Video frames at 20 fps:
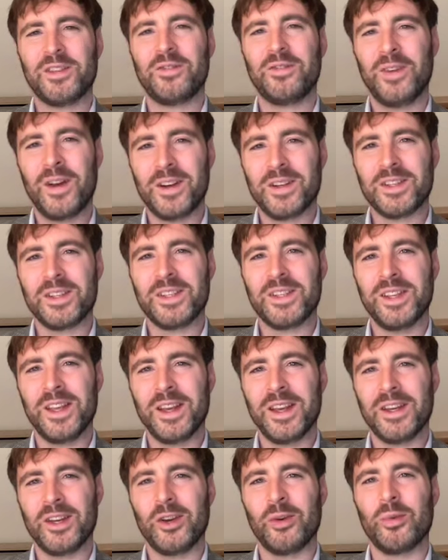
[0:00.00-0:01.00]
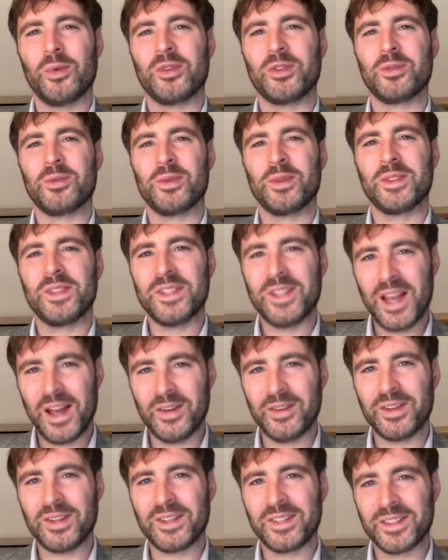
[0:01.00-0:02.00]
fair to say it was a
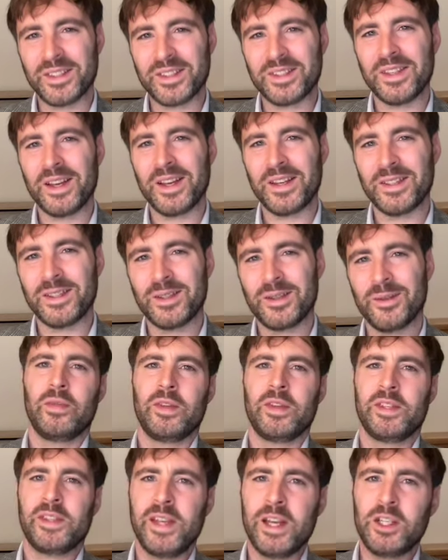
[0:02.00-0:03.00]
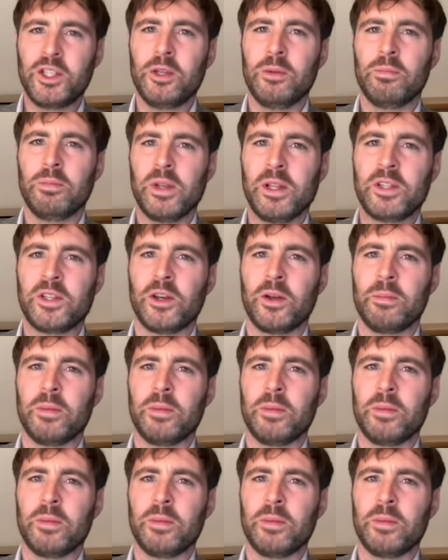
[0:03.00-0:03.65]
resounding success. The session built on